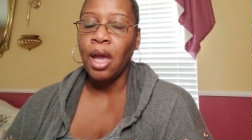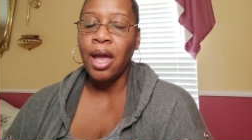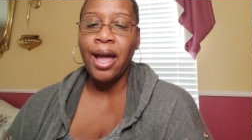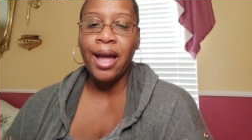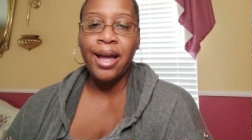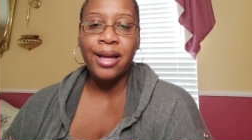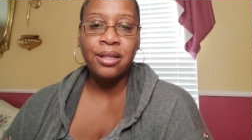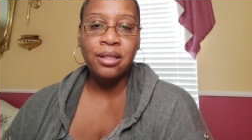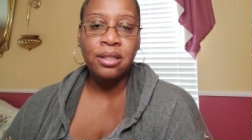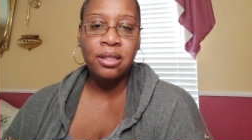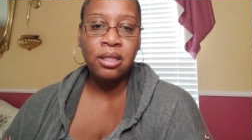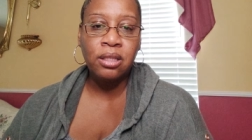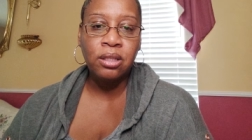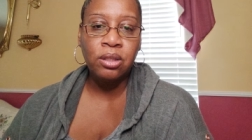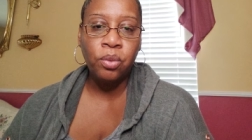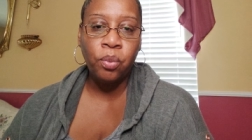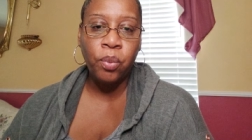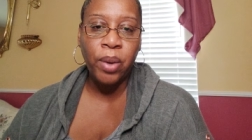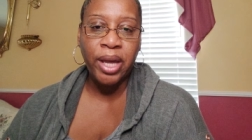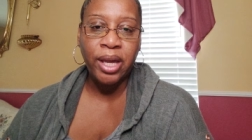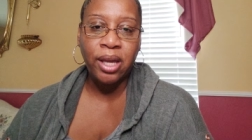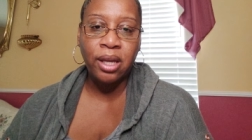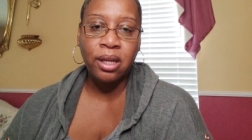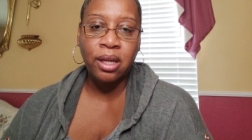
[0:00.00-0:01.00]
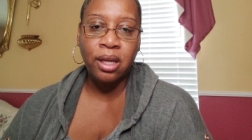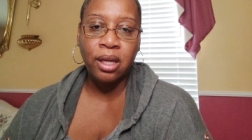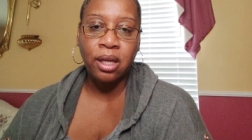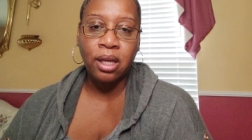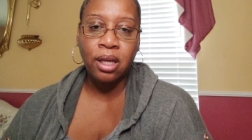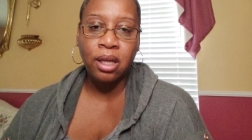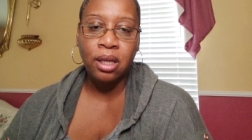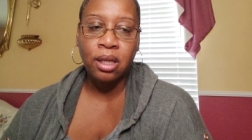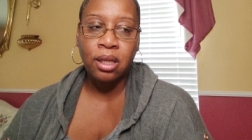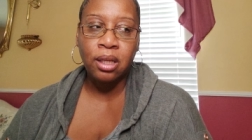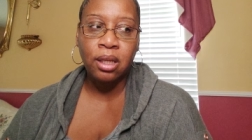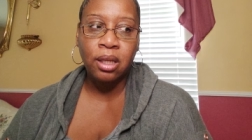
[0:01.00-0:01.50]
as this
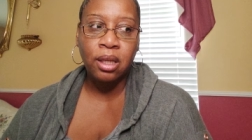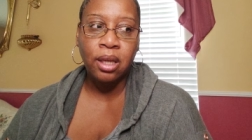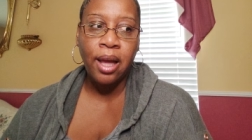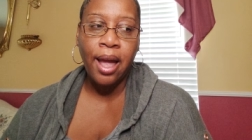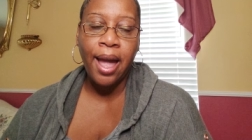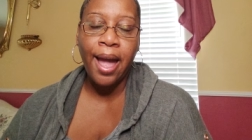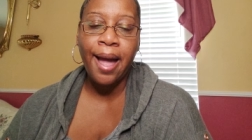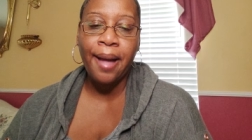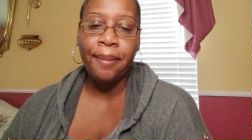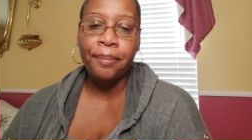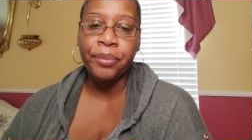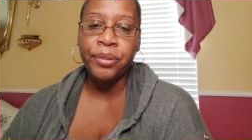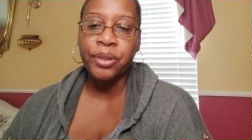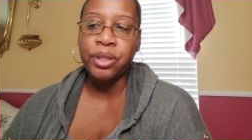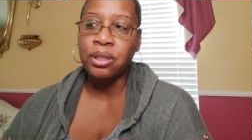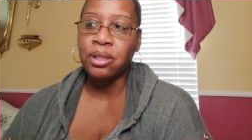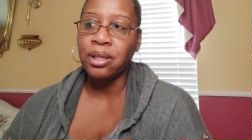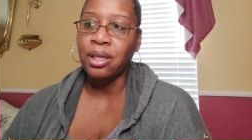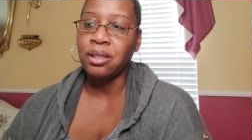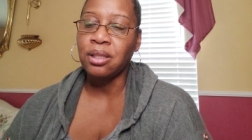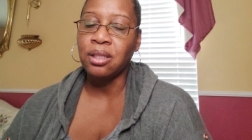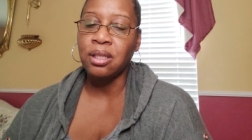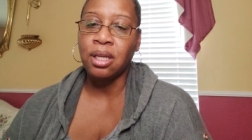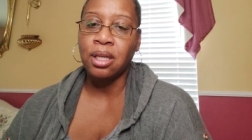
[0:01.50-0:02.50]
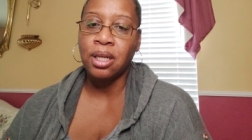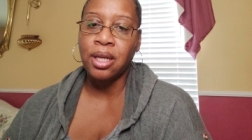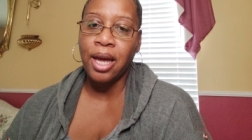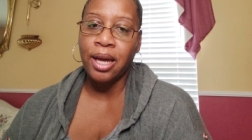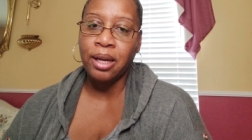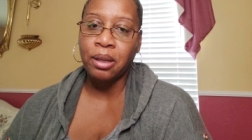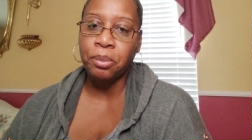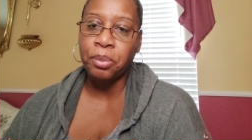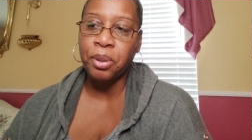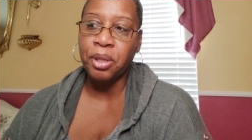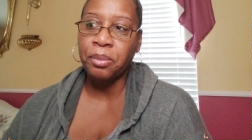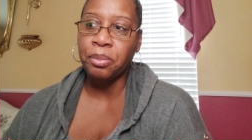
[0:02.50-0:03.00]
awakening happens, I see a
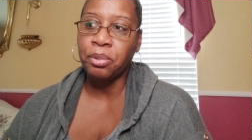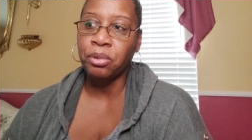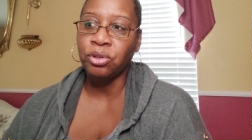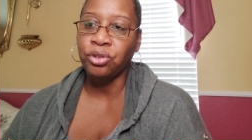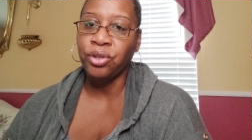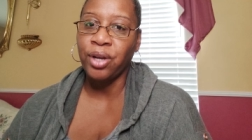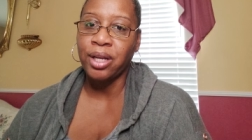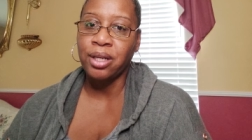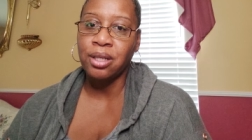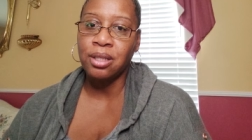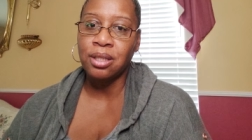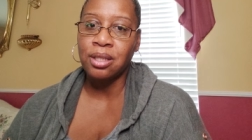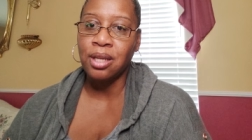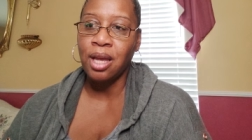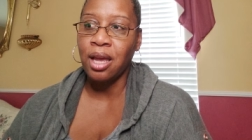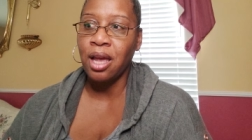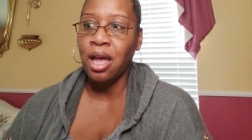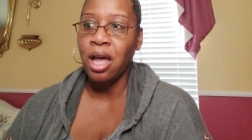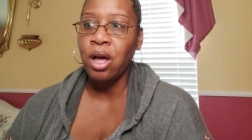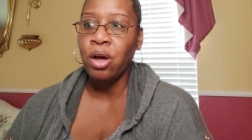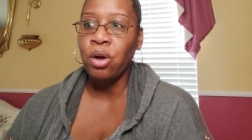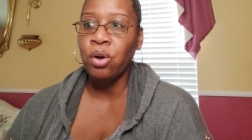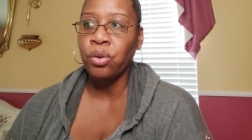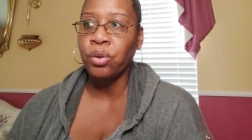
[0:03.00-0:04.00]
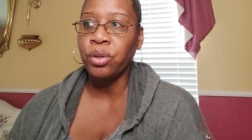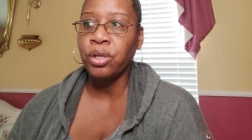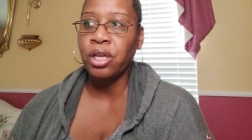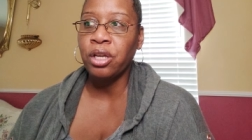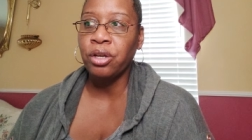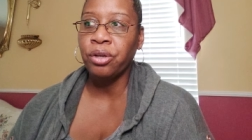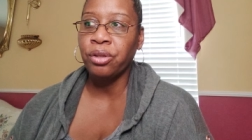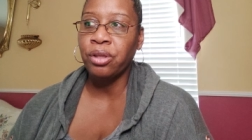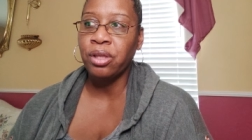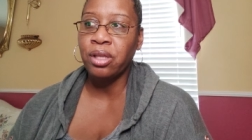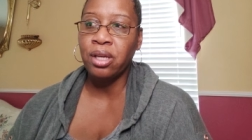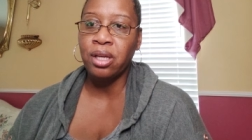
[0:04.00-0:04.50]
lot of people trying to say, "Oh,
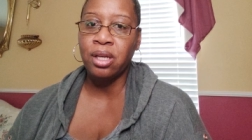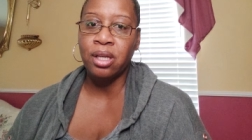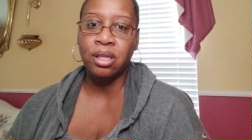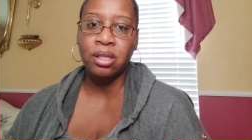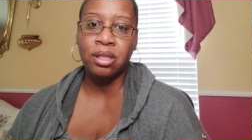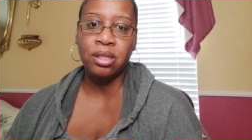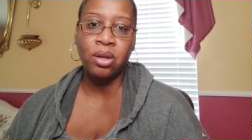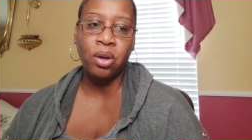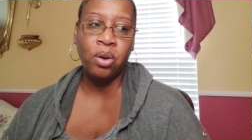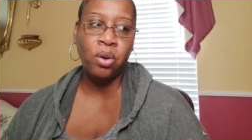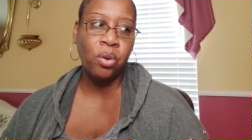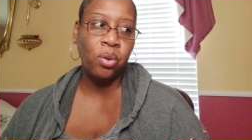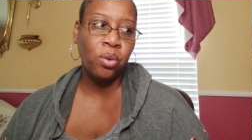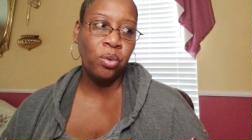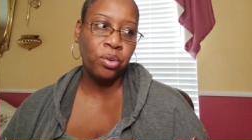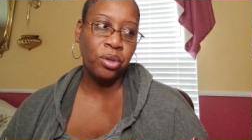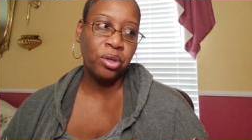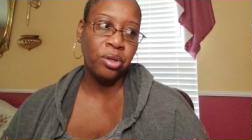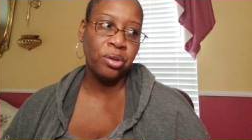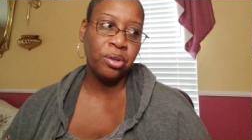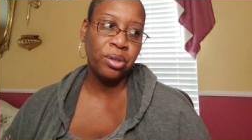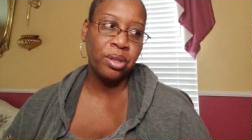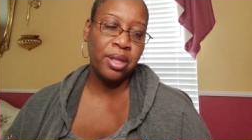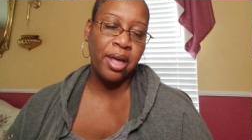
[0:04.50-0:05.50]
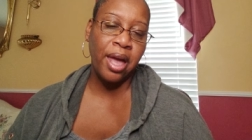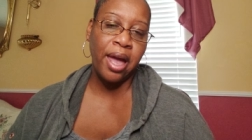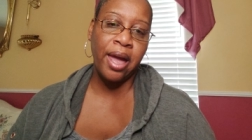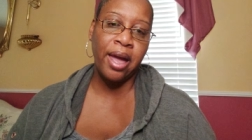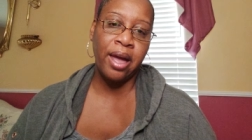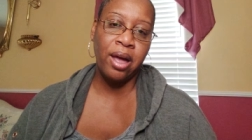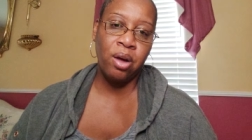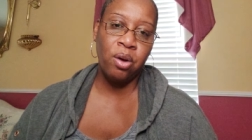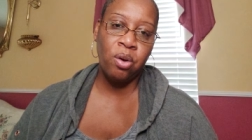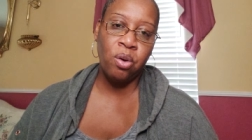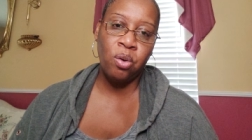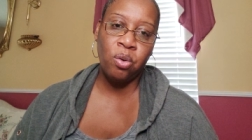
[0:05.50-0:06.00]
you're this. Oh, you're
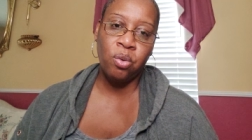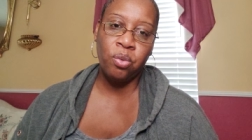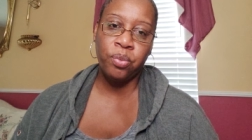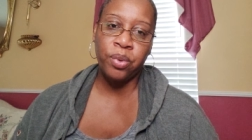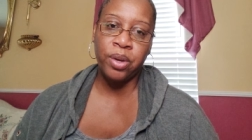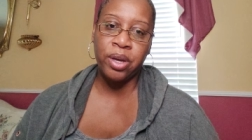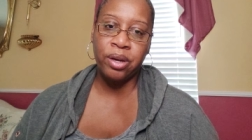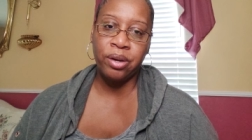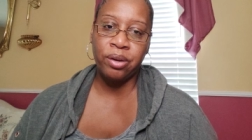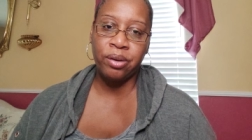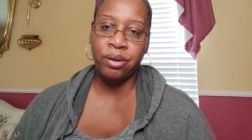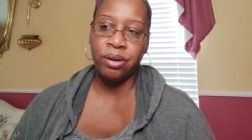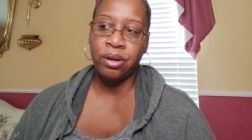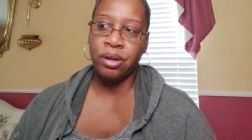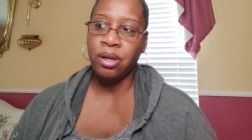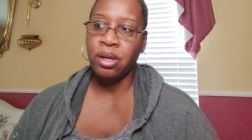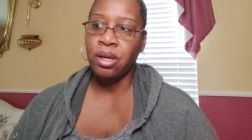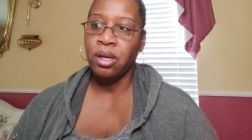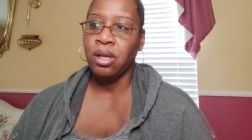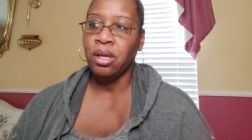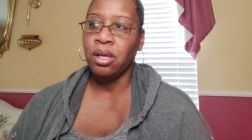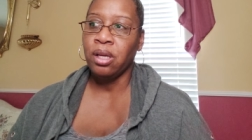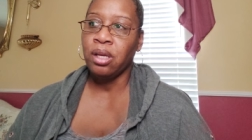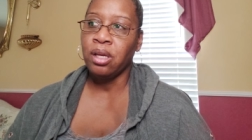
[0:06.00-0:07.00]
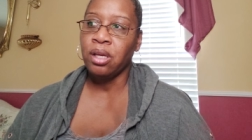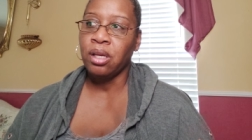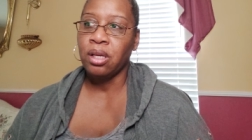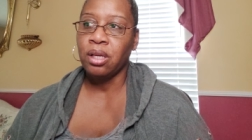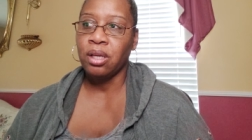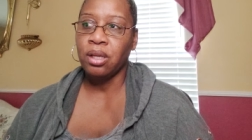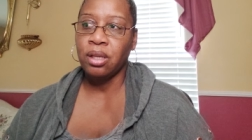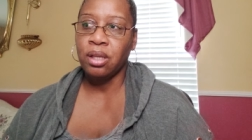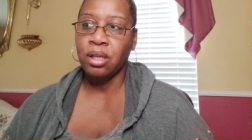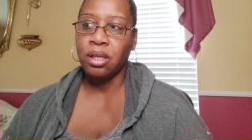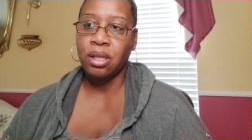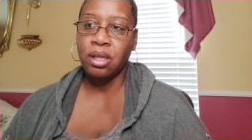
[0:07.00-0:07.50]
that. Oh, we're,"
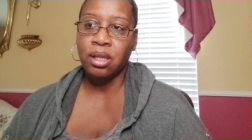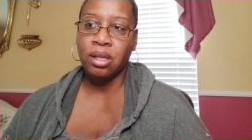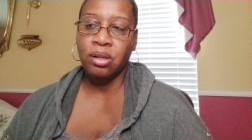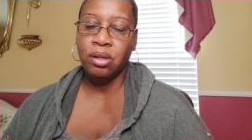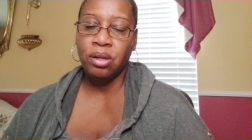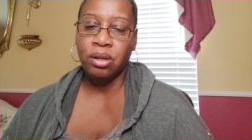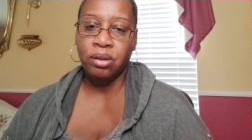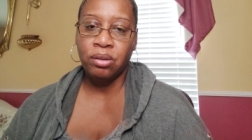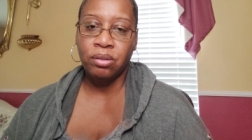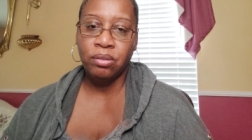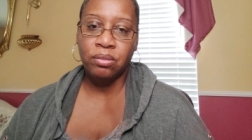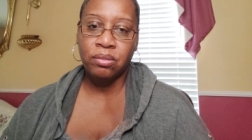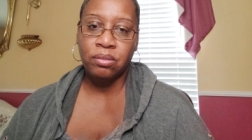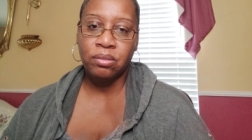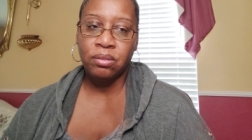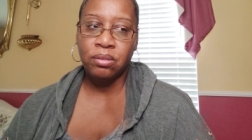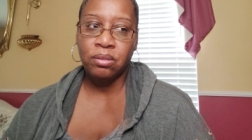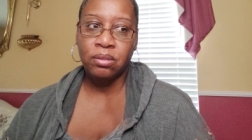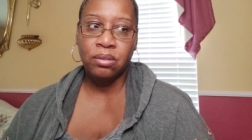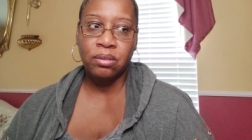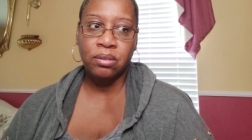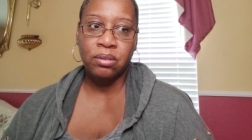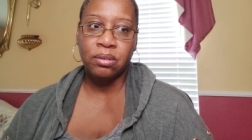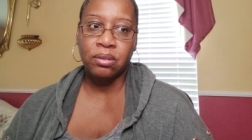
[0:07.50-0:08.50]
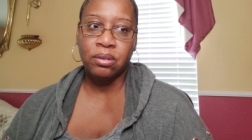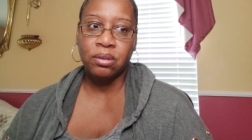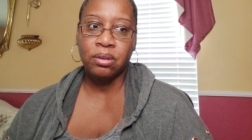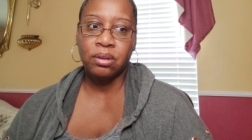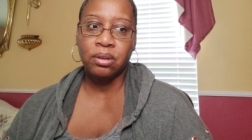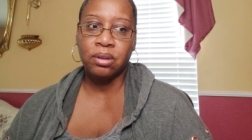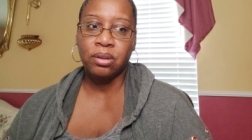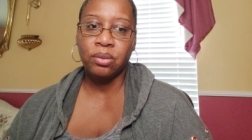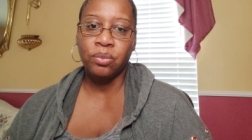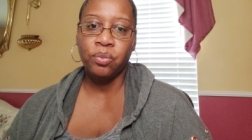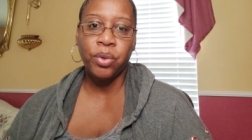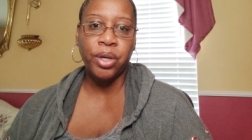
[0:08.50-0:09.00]
you know,
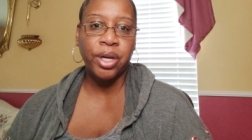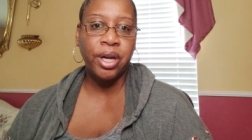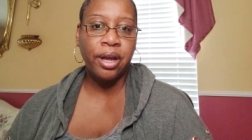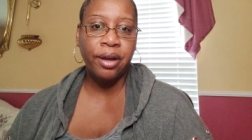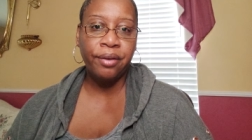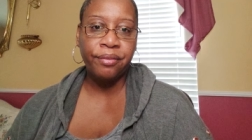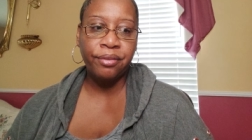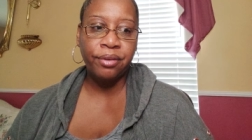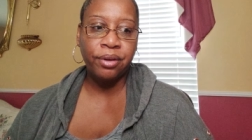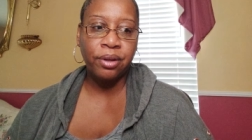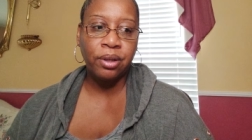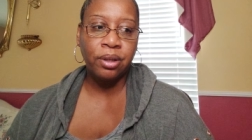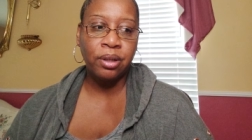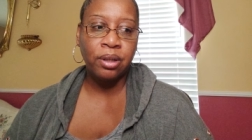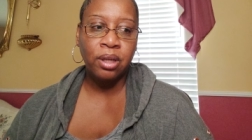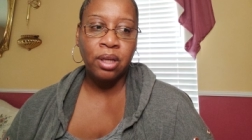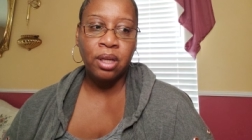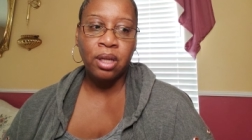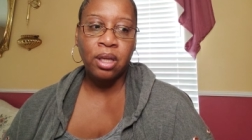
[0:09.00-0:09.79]
whatever